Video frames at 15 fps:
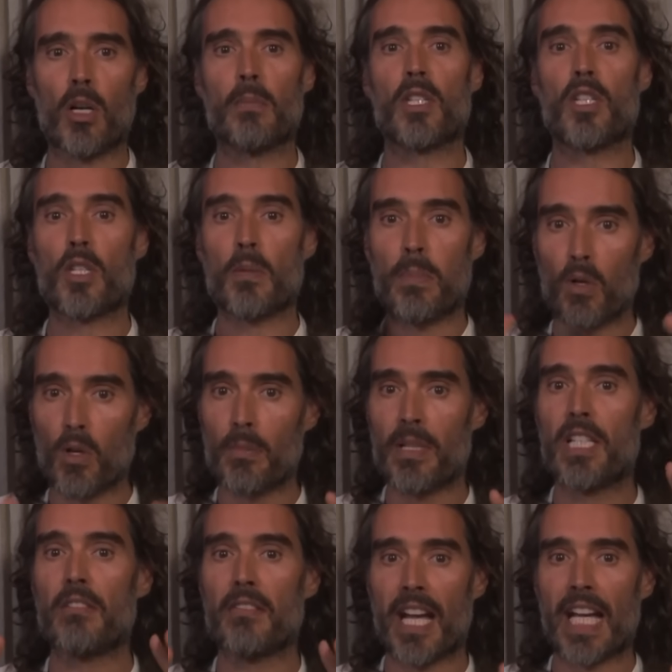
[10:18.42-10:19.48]
to support
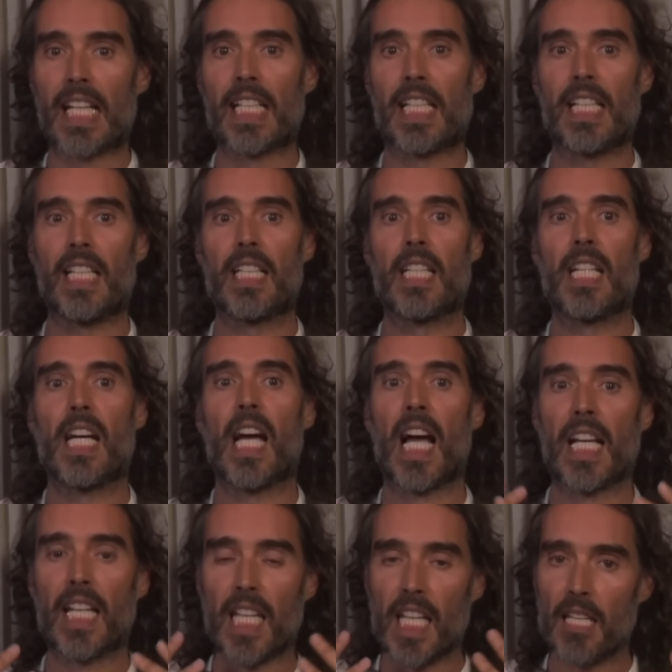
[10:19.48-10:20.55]
me directly
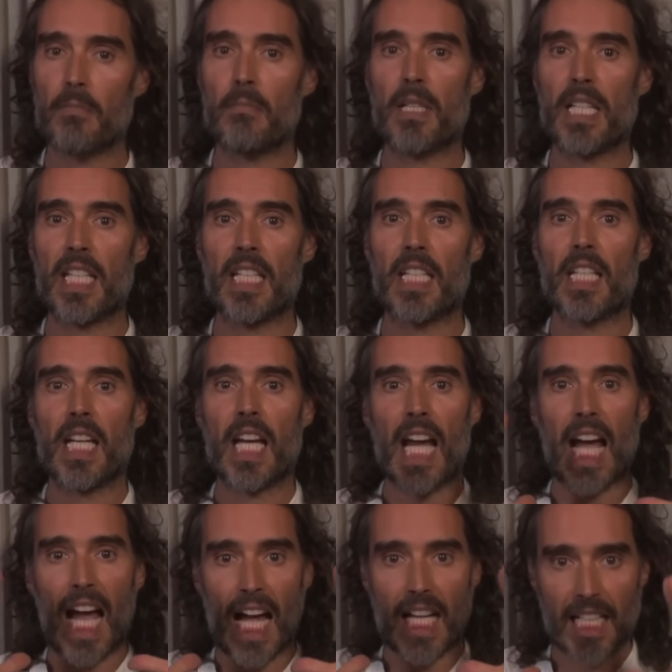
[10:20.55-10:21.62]
and keep me
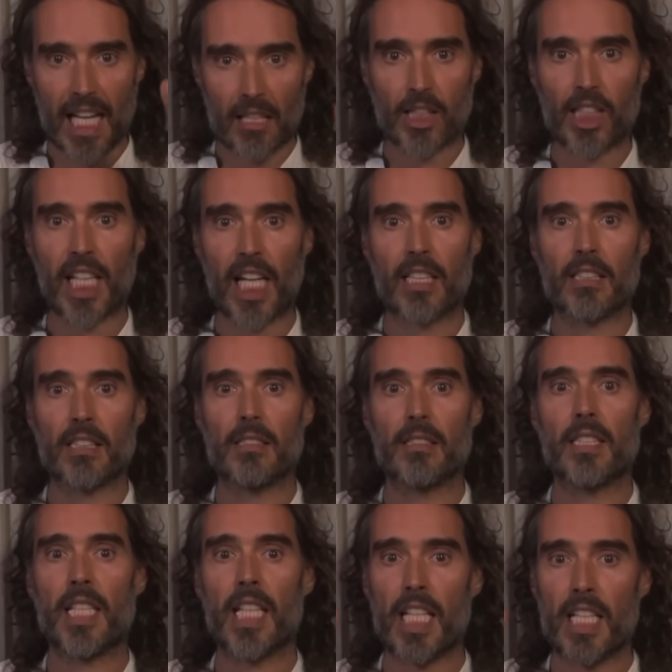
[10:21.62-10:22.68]
and our channel
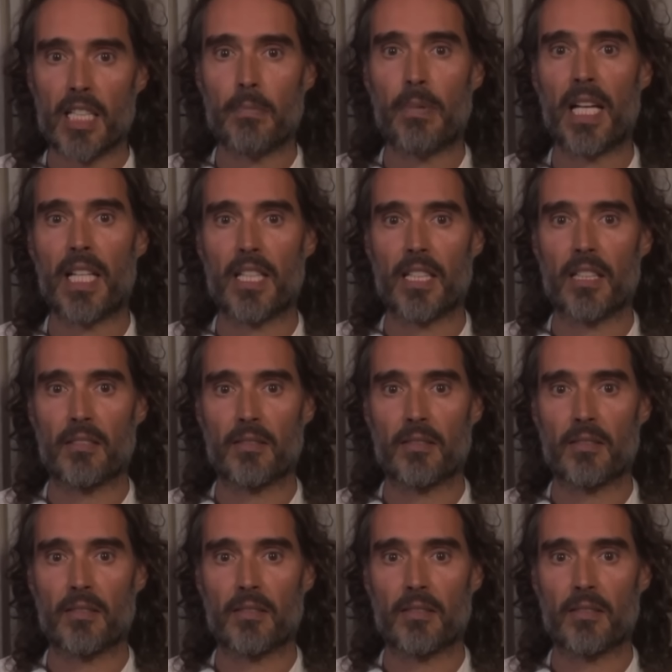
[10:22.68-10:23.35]
independent.